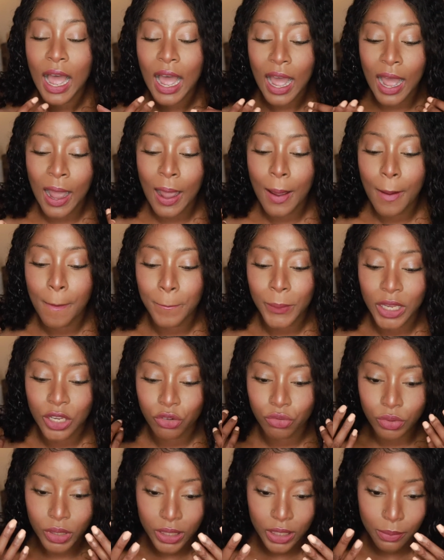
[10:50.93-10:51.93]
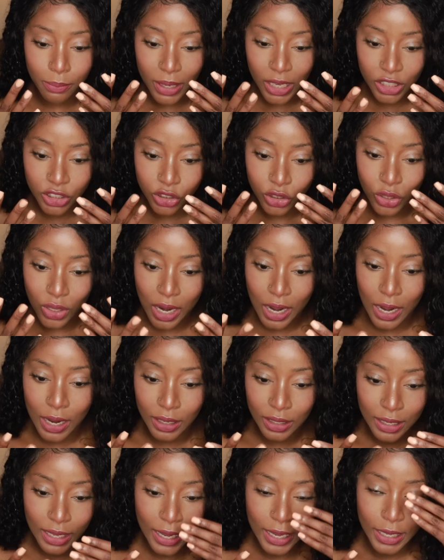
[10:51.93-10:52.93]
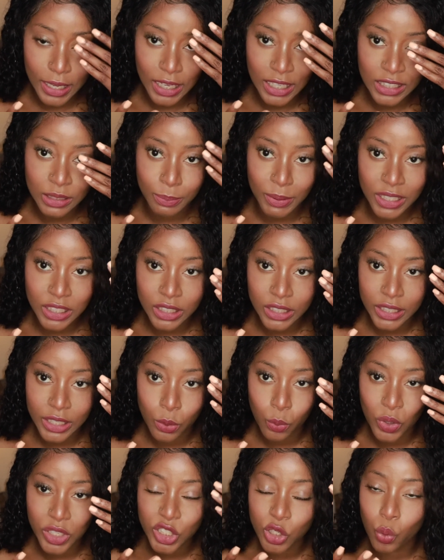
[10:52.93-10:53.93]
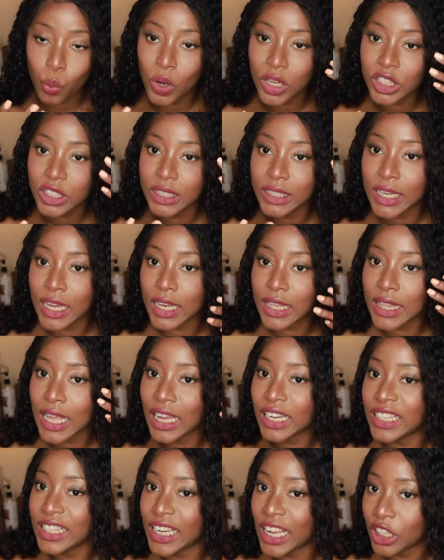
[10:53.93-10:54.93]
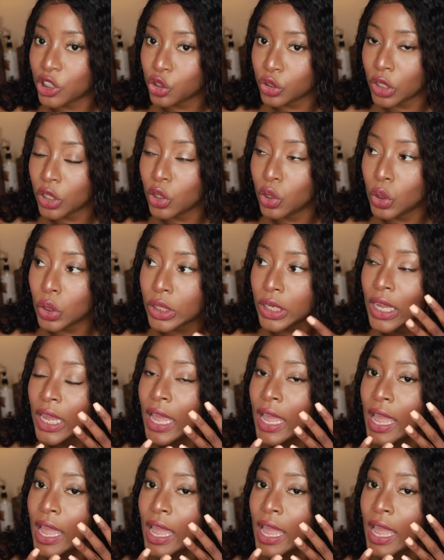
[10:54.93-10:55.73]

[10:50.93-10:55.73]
It really makes your, like, especially when you want to get that natural look,